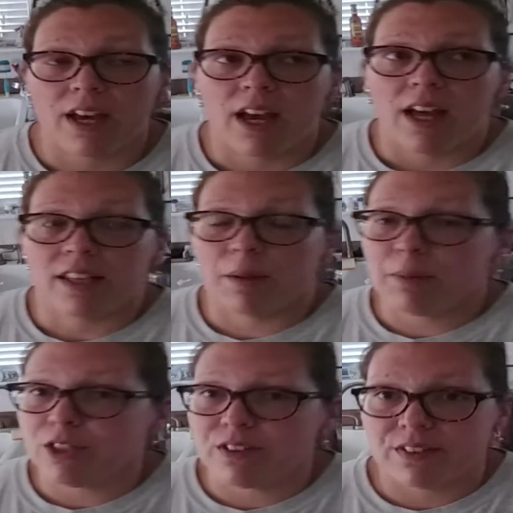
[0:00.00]
Let
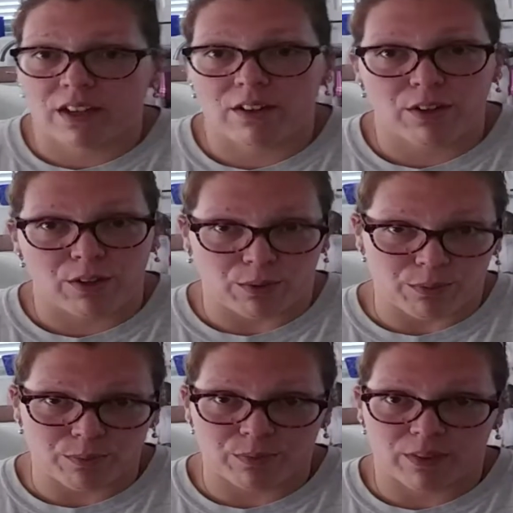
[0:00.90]
me just tell
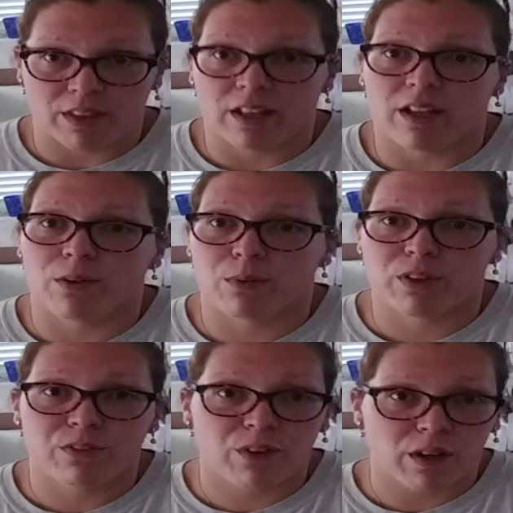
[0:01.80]
you,
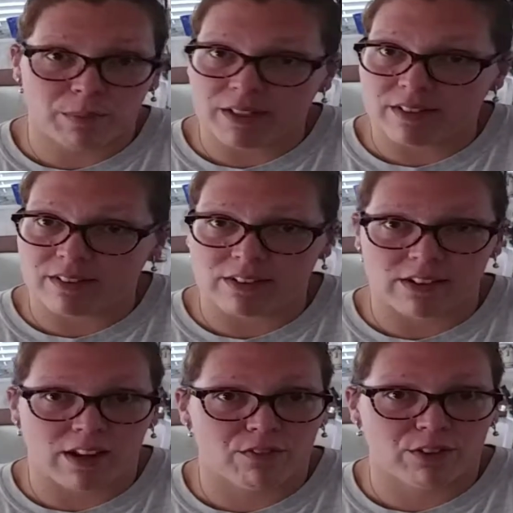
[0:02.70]
refried beans has
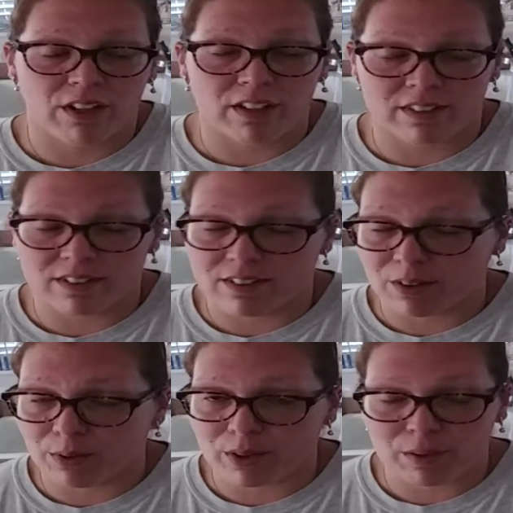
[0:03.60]
never tasted
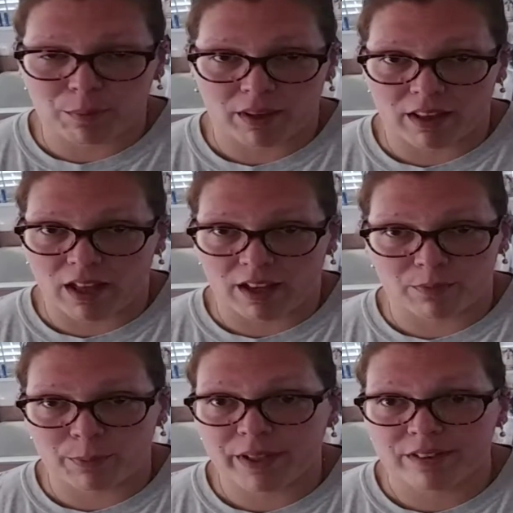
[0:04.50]
so good in my life,
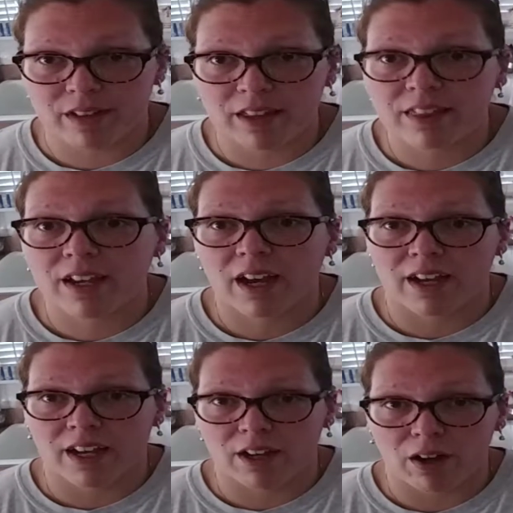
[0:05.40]
because I think I
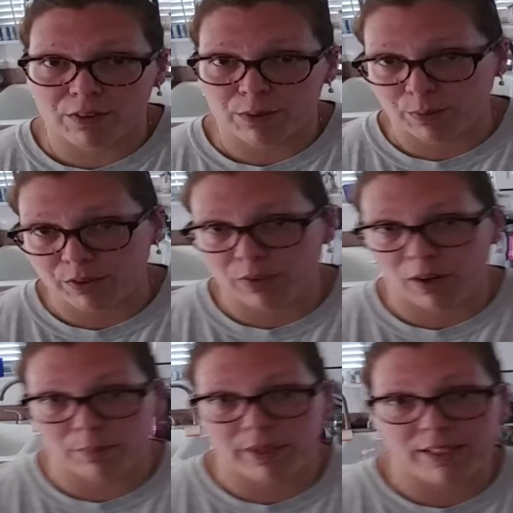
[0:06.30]
ate off the
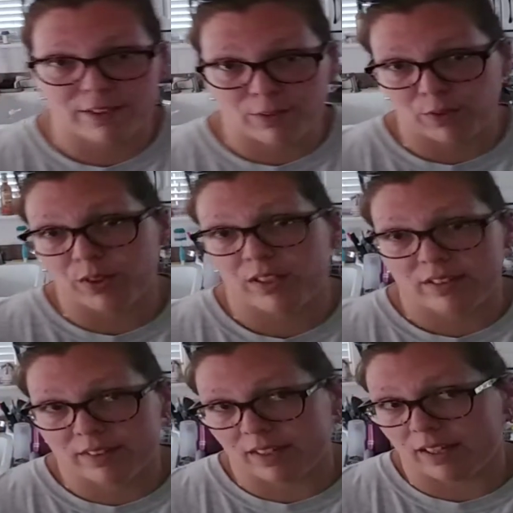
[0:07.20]
refried beans for at
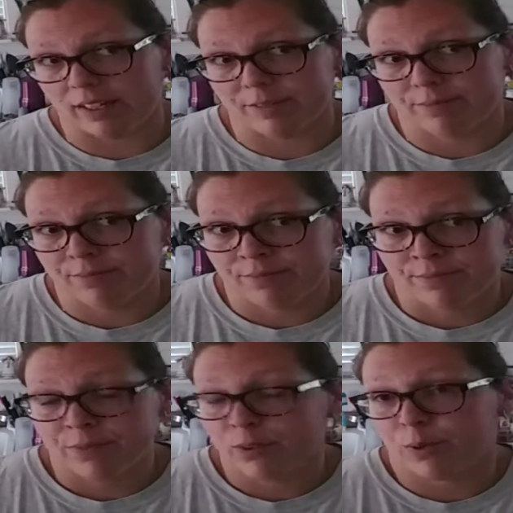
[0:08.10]
least like
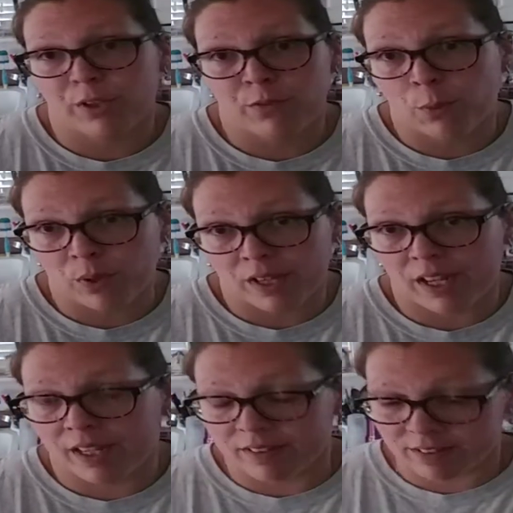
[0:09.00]
3-4
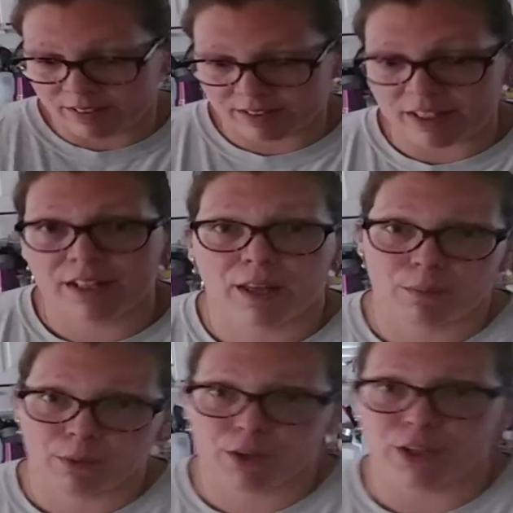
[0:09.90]
days, and they
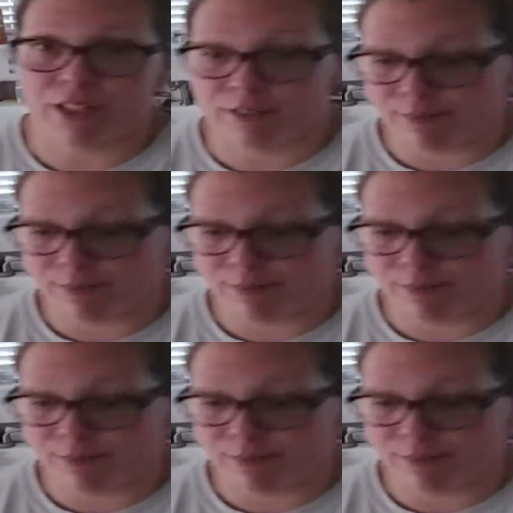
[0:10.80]
were good.